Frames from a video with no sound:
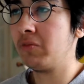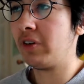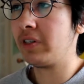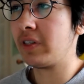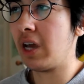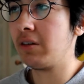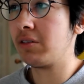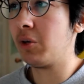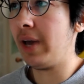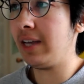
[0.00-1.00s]
Very sad.
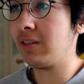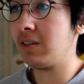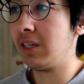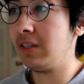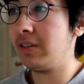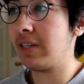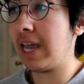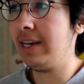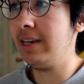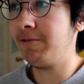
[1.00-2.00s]
So S is
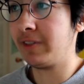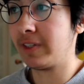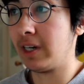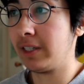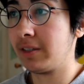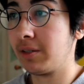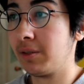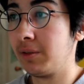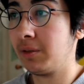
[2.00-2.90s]
a lymphocyte,